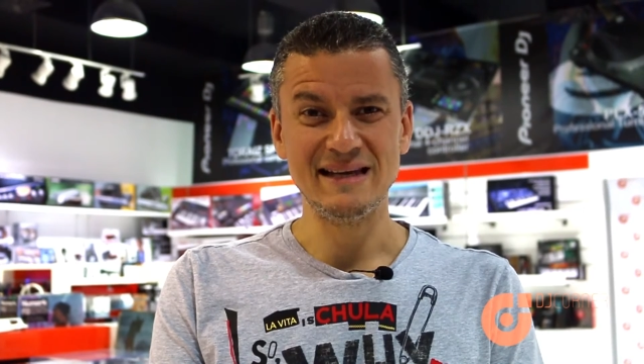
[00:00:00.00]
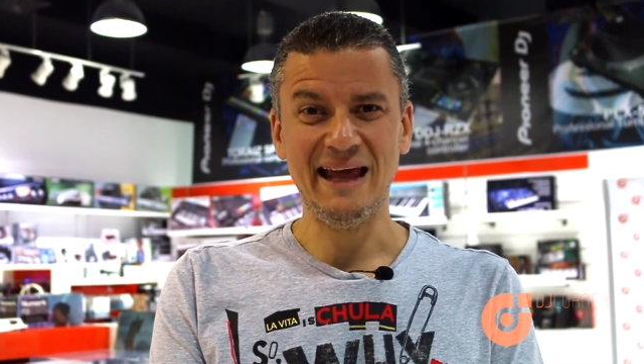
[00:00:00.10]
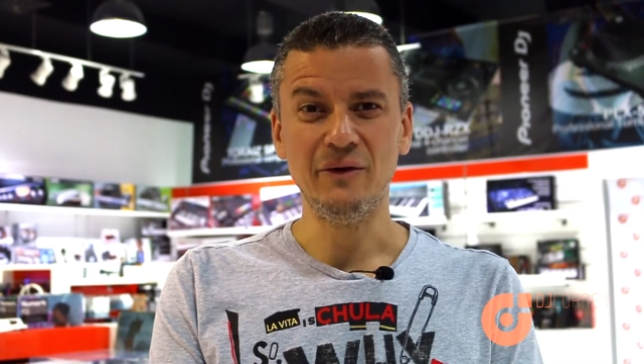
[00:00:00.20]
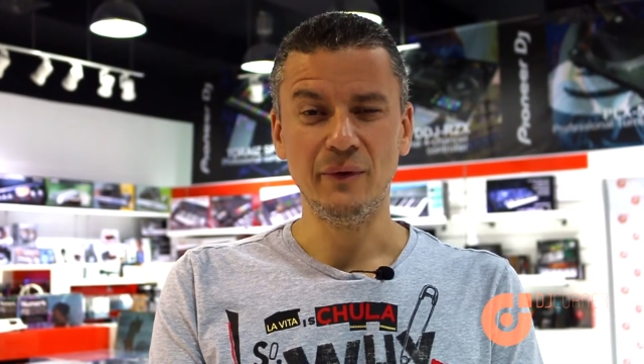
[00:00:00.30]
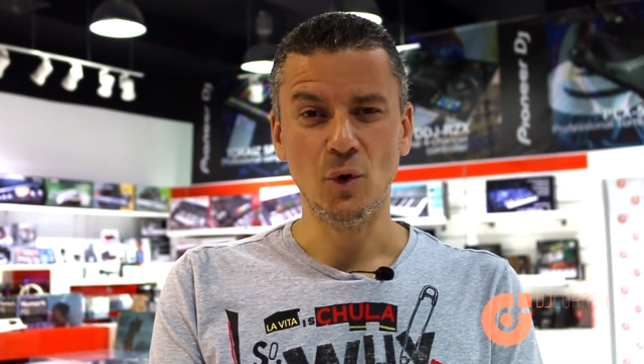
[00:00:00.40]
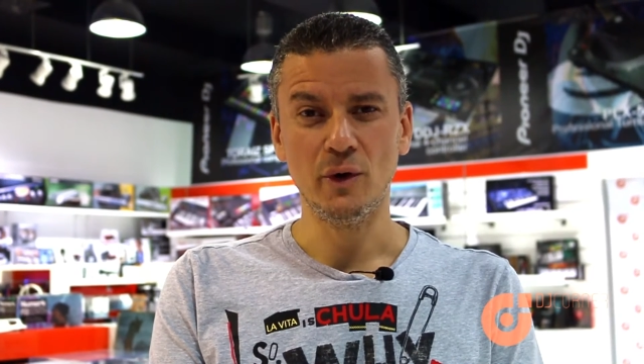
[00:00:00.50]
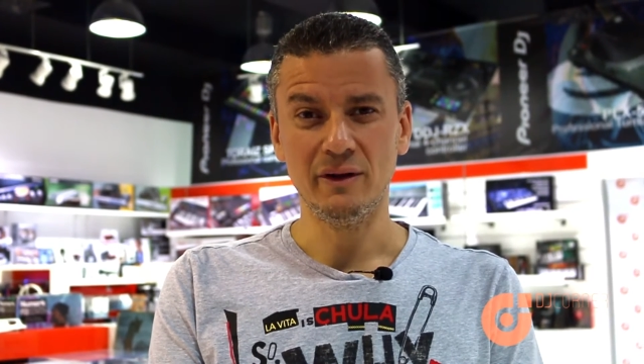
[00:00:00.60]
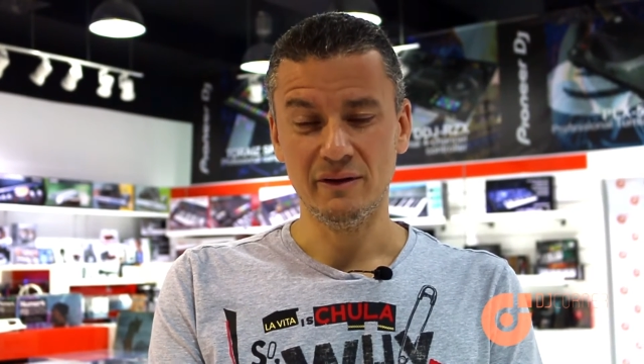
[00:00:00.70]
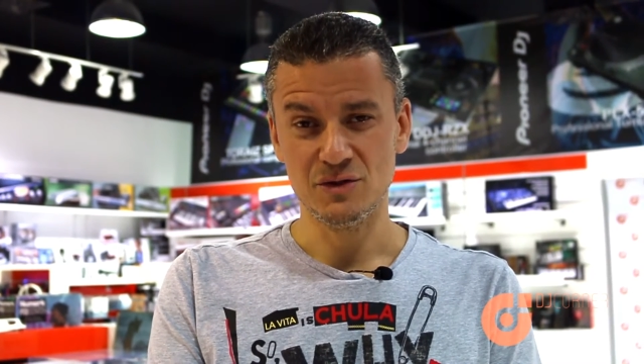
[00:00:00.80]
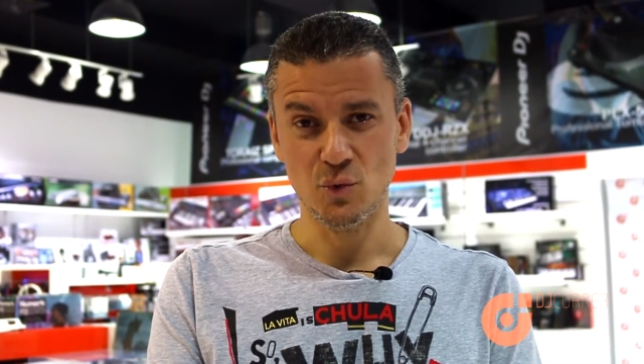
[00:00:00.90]
at any
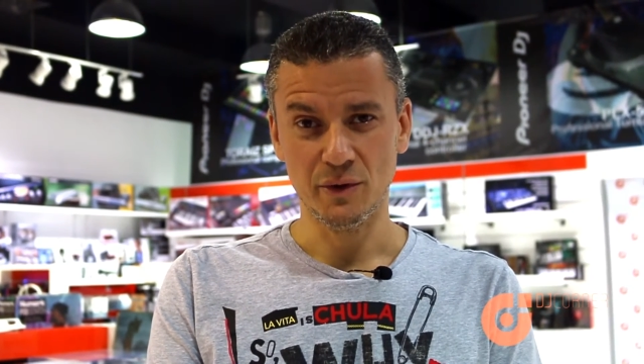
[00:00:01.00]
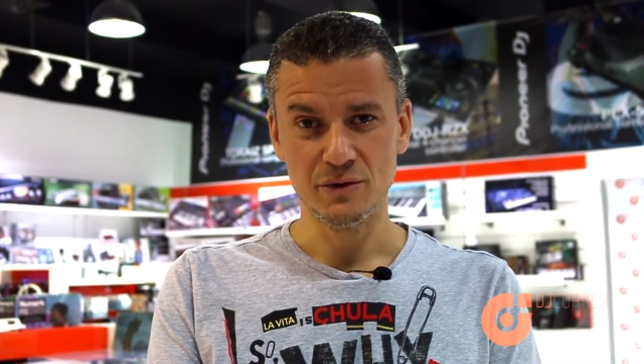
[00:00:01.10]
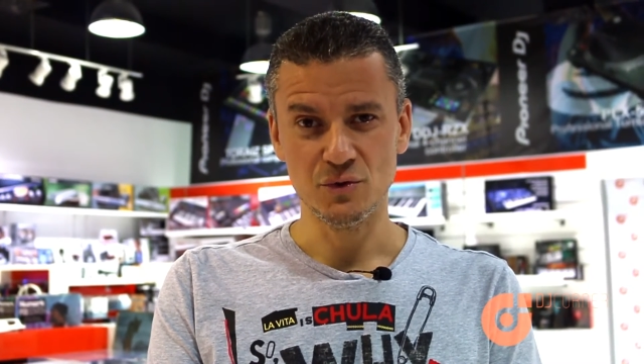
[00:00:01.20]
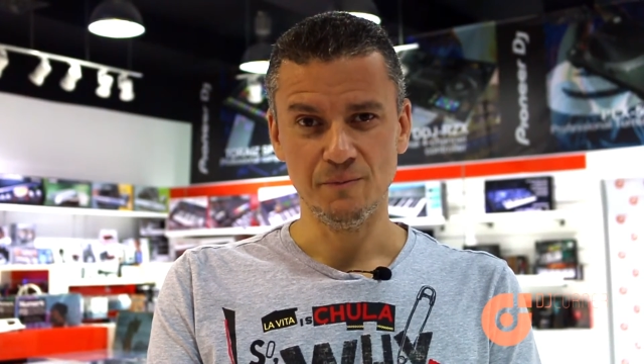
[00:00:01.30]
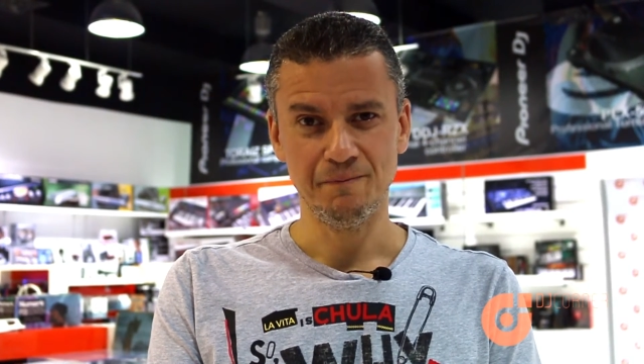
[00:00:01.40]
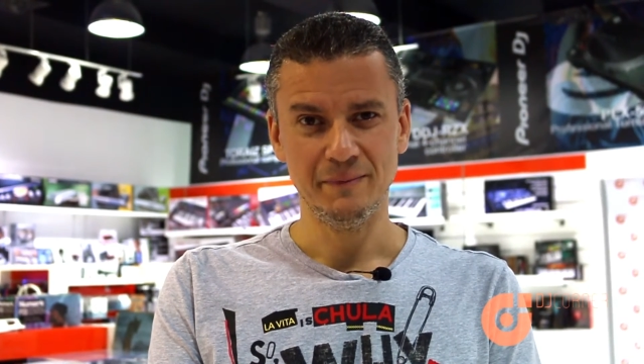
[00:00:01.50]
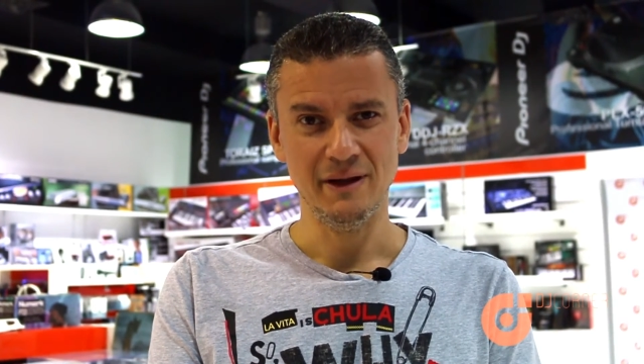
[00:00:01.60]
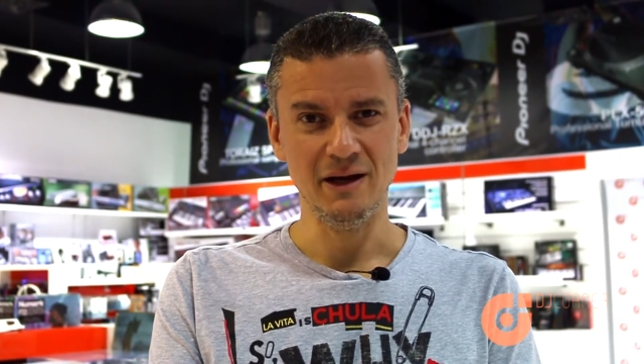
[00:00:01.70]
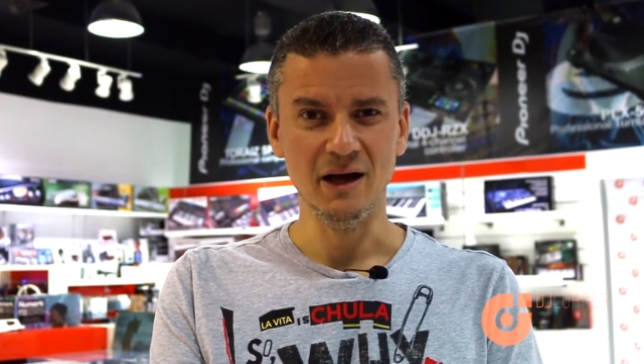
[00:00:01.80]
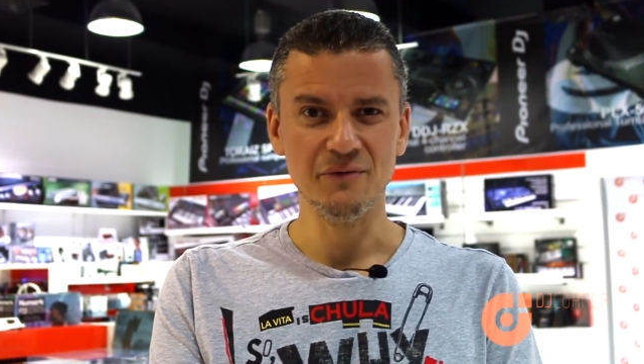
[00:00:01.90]
recording that you want to do.
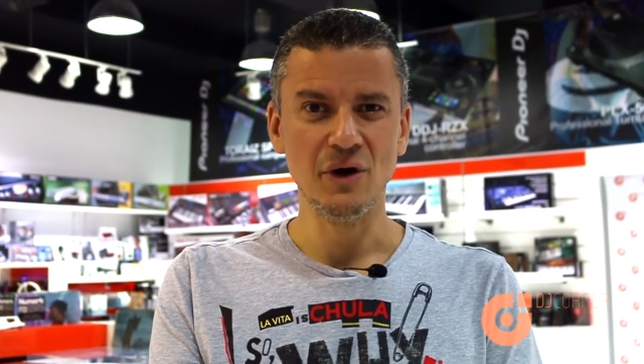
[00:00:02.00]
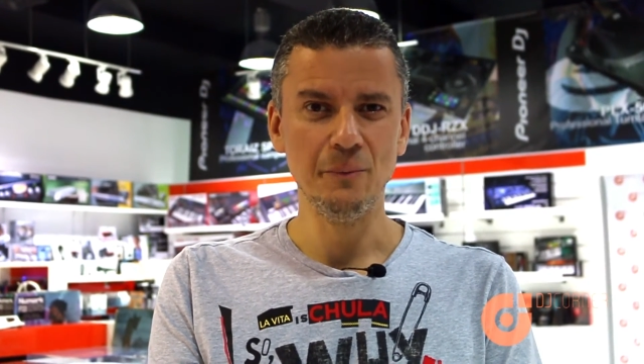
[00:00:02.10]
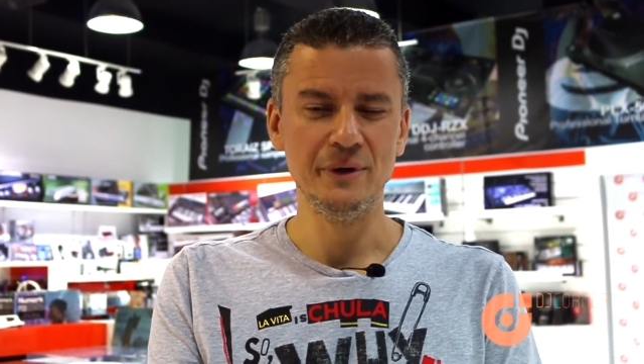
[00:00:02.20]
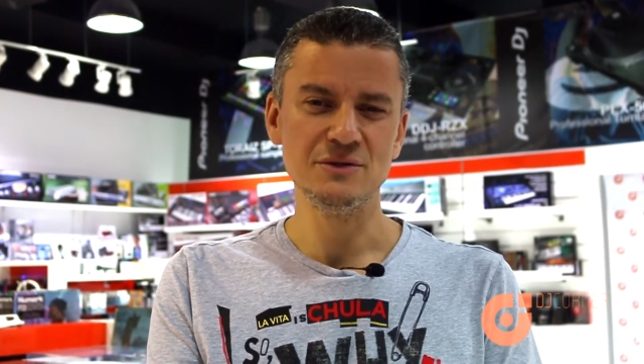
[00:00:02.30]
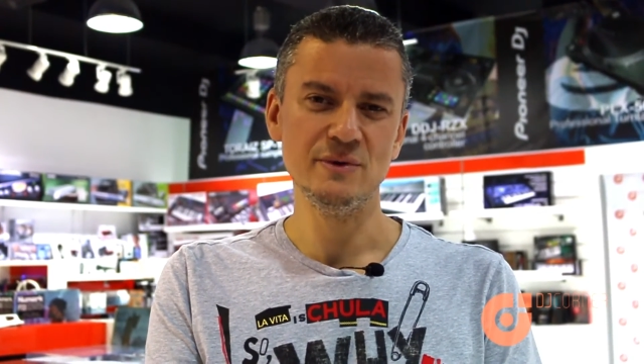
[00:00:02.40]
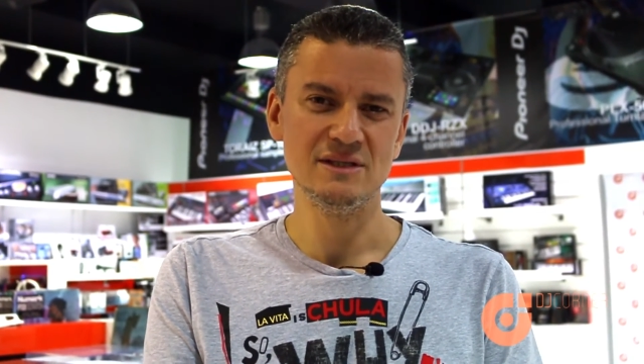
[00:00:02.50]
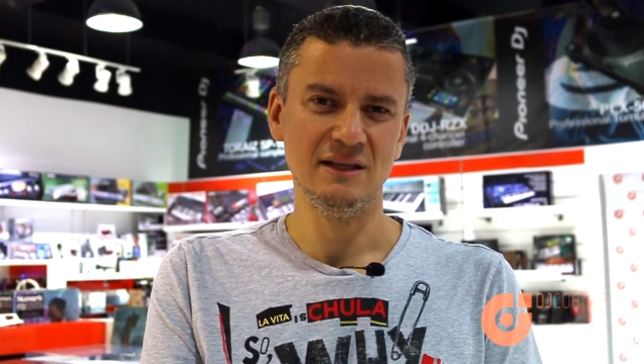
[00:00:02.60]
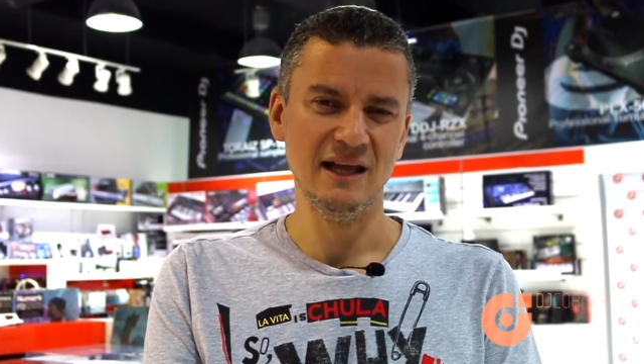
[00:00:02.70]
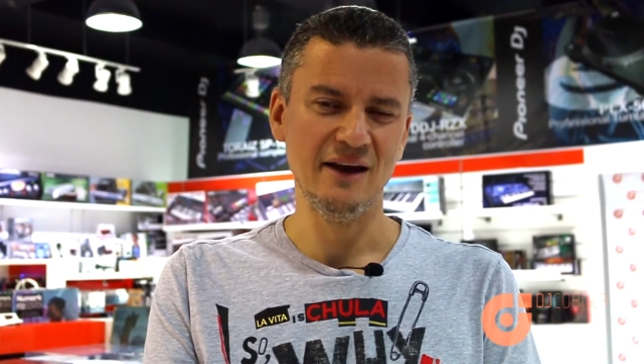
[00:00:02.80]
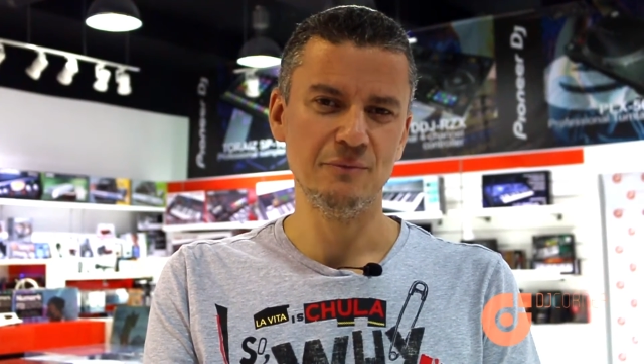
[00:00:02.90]
A lot of companies recently